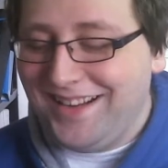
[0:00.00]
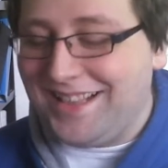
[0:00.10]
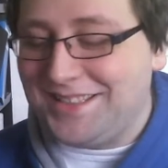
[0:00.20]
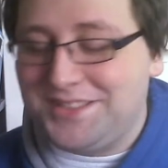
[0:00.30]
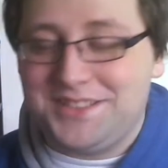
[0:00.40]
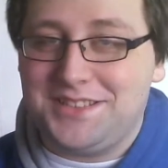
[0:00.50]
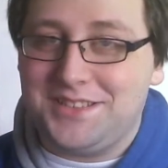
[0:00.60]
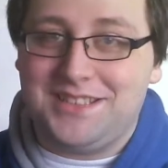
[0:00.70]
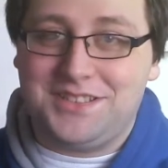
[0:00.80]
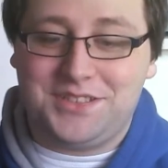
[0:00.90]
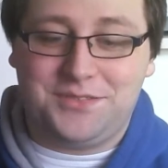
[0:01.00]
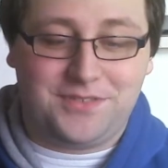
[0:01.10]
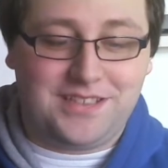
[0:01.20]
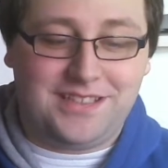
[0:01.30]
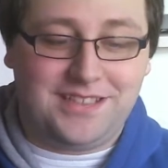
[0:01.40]
It's just
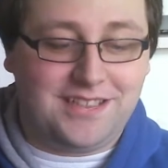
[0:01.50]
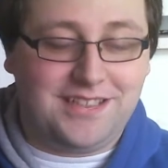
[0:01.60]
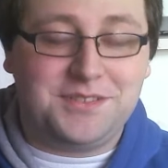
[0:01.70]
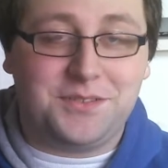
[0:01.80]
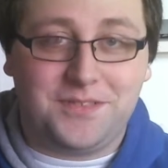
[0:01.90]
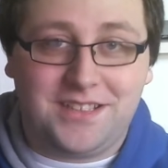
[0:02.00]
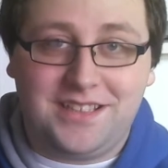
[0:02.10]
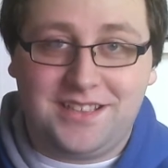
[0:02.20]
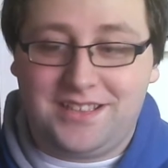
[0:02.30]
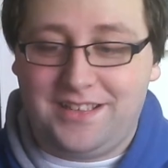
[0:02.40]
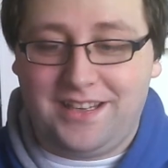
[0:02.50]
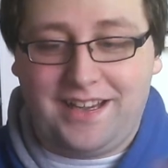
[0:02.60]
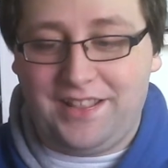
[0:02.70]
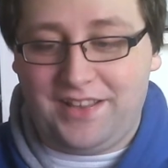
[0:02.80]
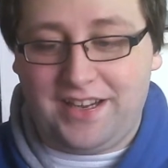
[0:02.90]
really good. It was a really good
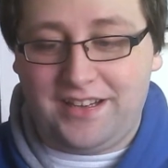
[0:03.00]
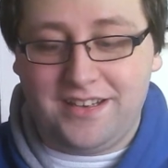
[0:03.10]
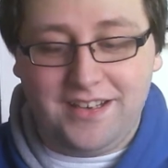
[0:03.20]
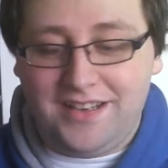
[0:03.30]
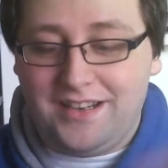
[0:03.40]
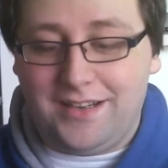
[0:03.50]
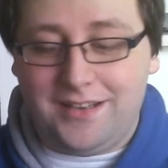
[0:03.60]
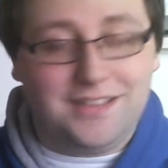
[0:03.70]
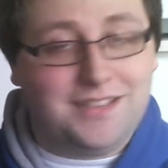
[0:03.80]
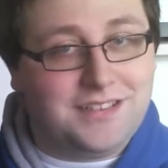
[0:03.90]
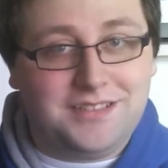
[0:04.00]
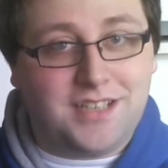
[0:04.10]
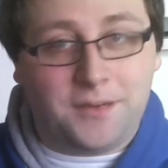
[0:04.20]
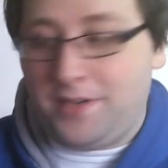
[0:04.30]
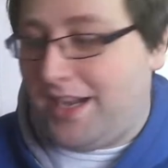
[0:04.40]
thing.
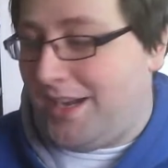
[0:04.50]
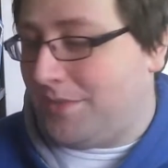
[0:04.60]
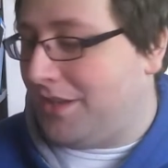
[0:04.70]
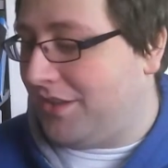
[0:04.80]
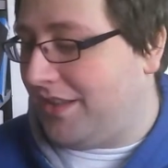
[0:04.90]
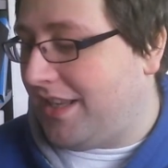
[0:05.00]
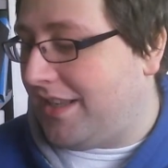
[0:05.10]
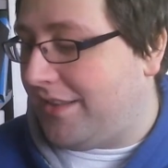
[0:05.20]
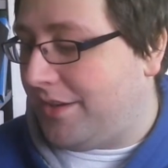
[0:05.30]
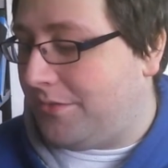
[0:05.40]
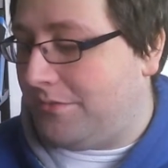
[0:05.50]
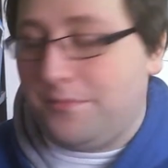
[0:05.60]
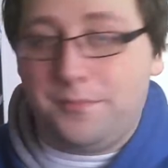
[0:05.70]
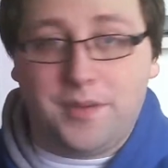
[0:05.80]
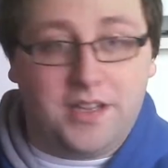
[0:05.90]
Dumb game other than that though.
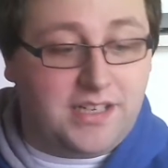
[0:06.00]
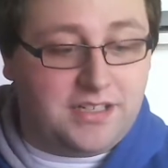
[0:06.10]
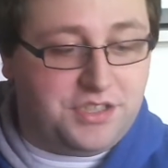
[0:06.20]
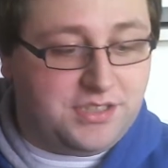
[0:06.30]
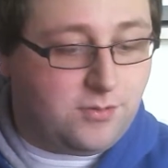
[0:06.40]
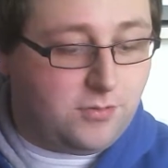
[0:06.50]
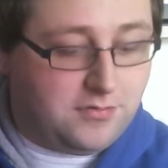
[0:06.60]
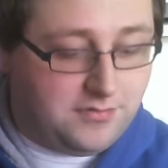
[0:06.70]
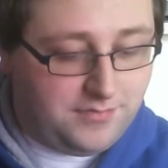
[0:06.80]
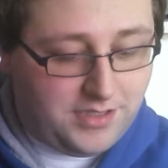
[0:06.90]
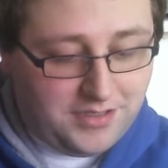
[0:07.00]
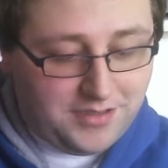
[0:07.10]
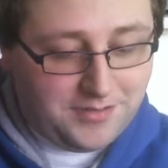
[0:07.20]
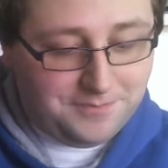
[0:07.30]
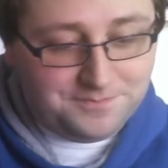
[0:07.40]
But Neji's cool.
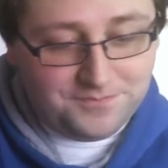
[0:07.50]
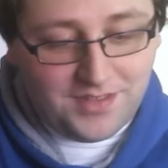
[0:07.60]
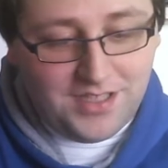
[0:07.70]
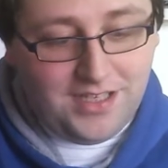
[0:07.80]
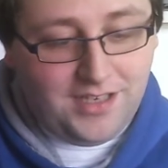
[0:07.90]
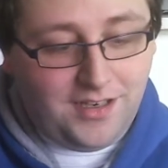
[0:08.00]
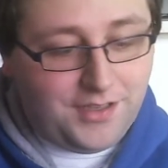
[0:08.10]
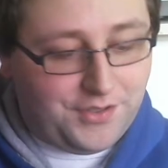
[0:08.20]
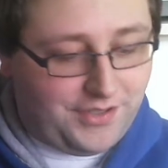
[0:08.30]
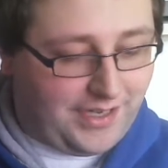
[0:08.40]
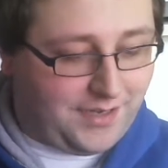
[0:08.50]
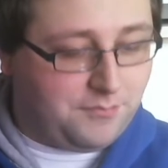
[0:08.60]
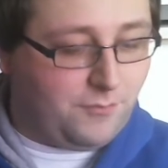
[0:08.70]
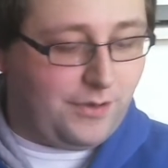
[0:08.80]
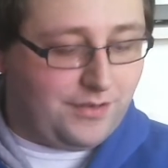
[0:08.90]
Other
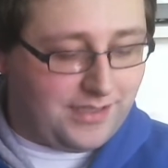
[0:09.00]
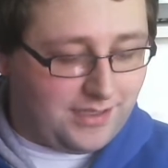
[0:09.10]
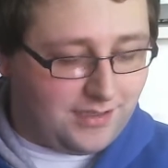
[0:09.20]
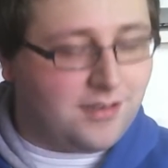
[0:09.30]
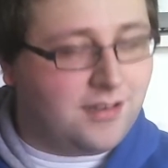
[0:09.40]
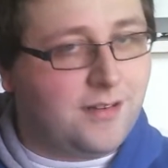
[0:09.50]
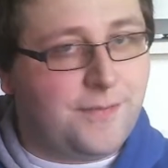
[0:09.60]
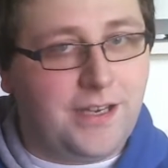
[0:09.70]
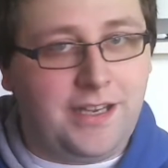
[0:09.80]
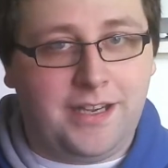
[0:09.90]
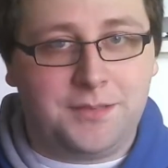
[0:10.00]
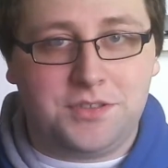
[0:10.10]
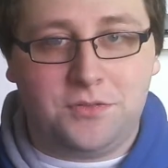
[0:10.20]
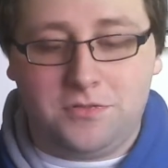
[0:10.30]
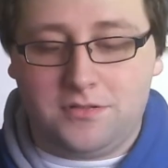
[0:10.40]
game, we were like, fighting games
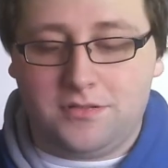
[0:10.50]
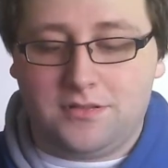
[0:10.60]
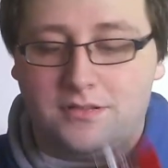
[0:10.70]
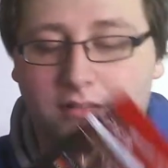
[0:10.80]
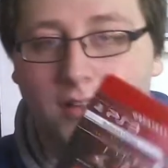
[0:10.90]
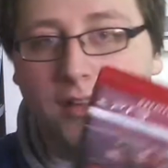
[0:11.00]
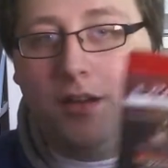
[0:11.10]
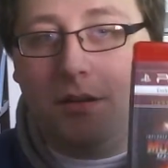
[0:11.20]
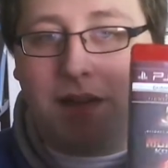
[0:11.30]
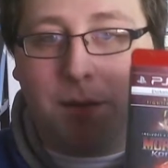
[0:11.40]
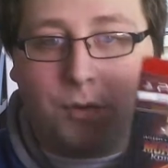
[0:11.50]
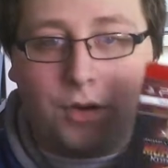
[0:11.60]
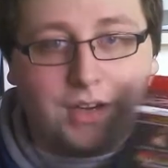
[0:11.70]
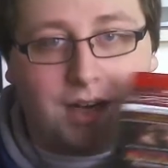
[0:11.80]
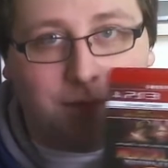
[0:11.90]
are cool. Got
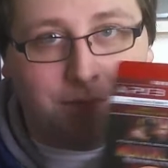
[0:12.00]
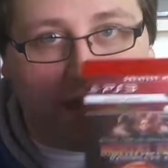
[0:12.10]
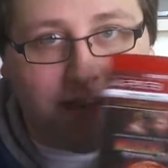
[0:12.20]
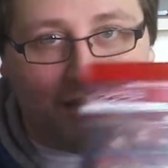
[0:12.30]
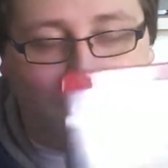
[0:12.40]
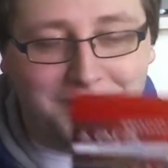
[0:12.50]
Mortal Kombat.